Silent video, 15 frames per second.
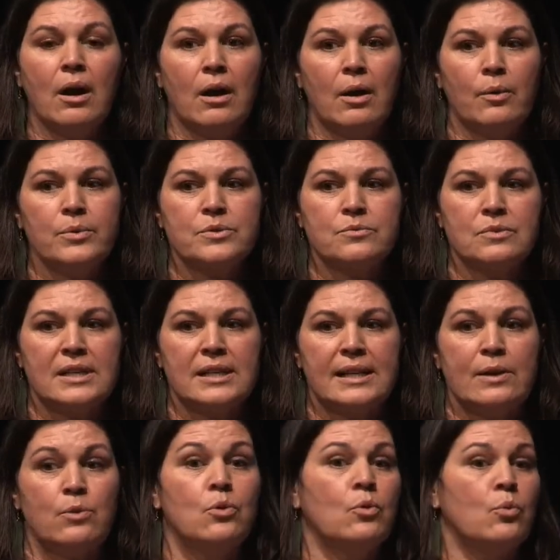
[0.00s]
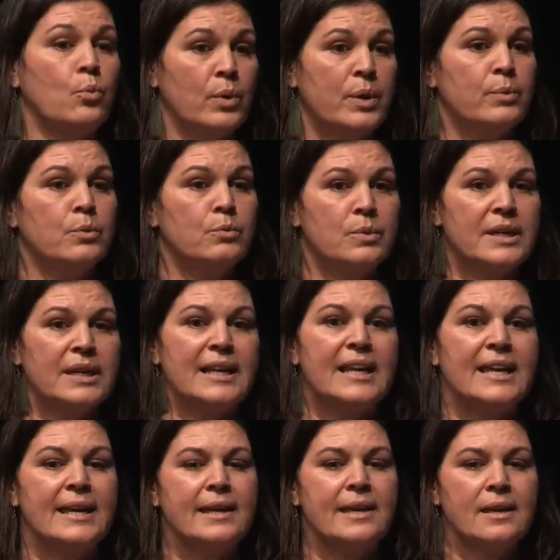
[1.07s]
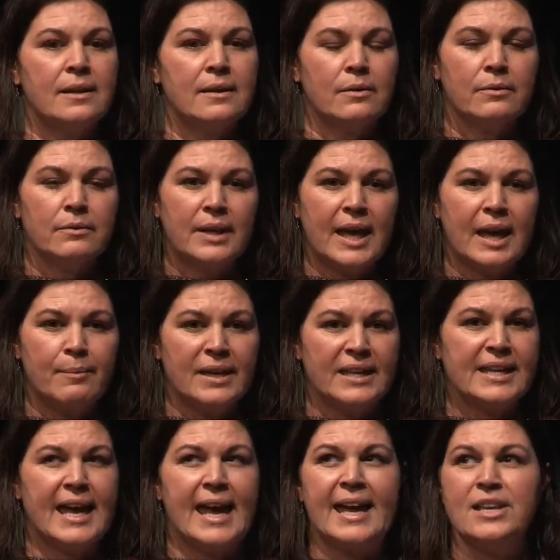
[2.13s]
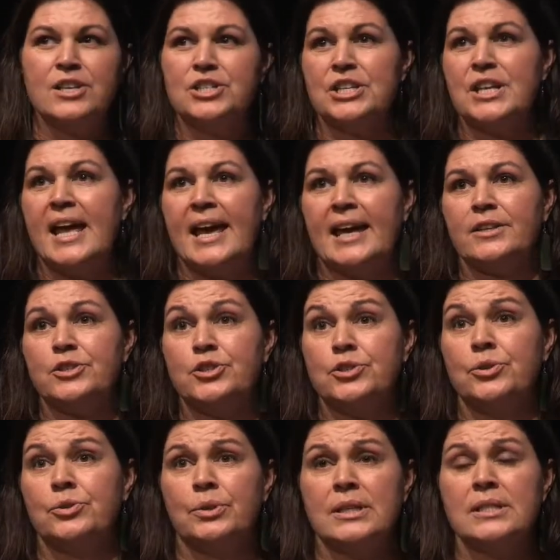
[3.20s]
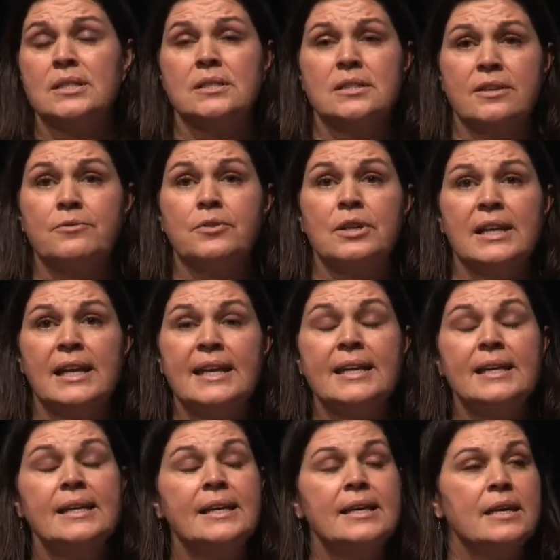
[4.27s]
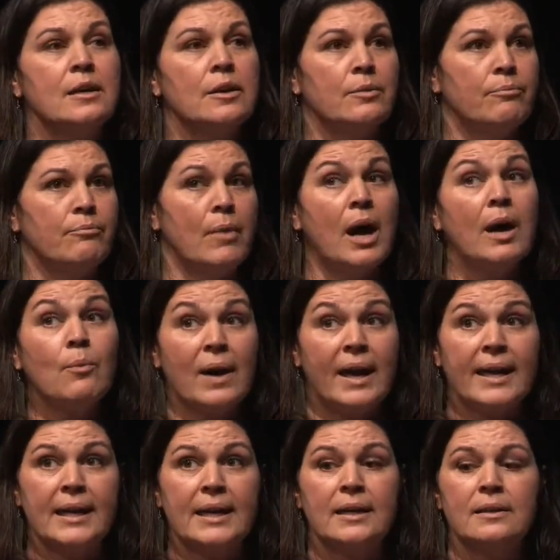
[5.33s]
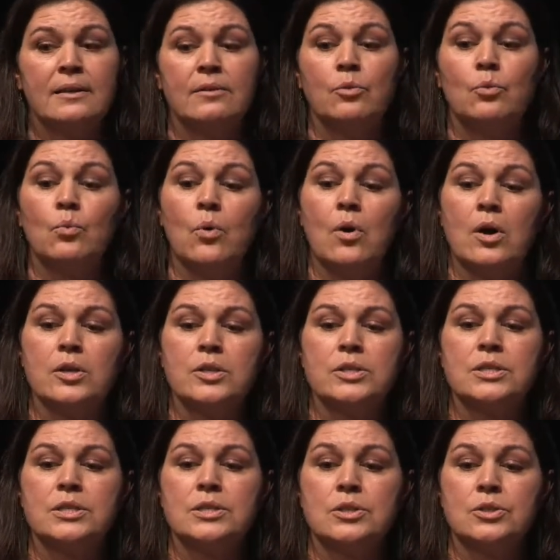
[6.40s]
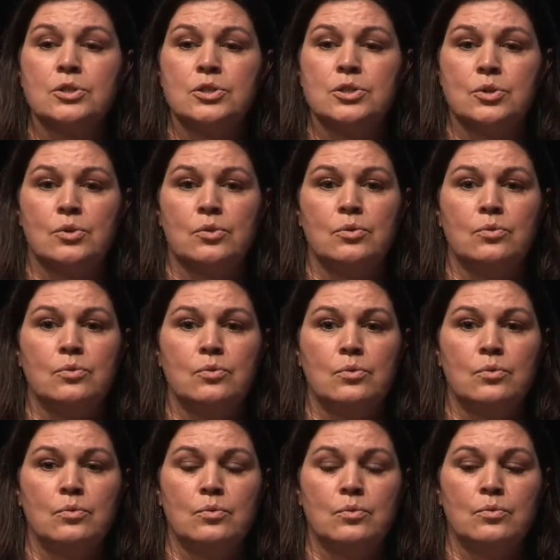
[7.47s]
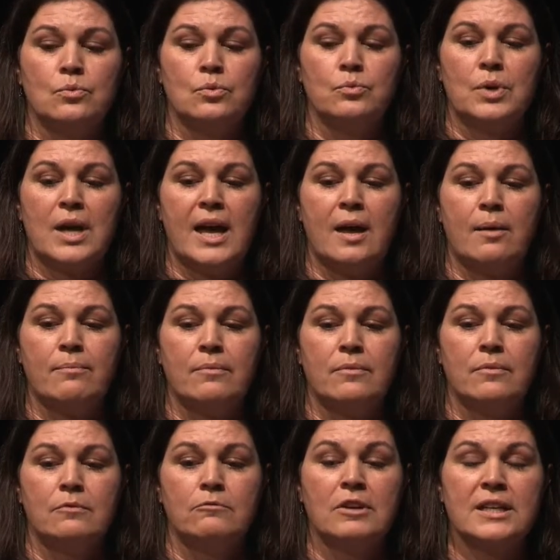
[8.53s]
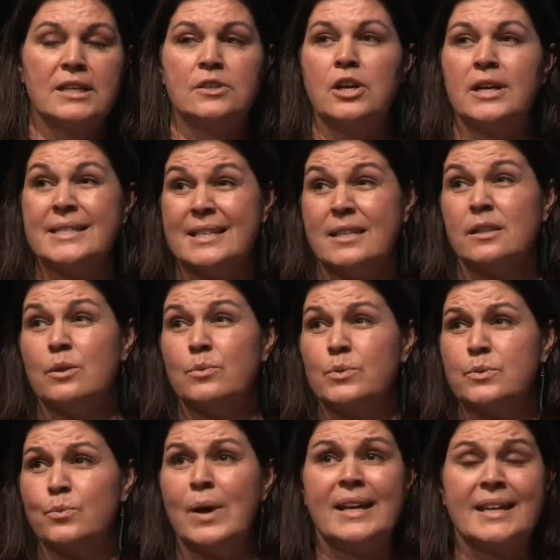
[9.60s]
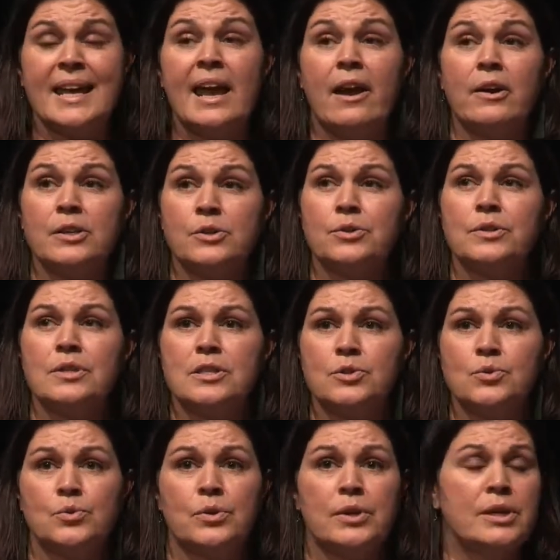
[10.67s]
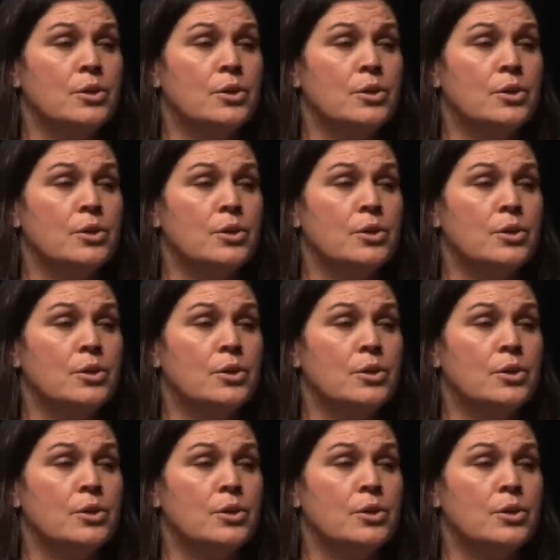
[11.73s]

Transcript: We were really engaged in how to do it differently. My way in was to recognise that there was one character in the story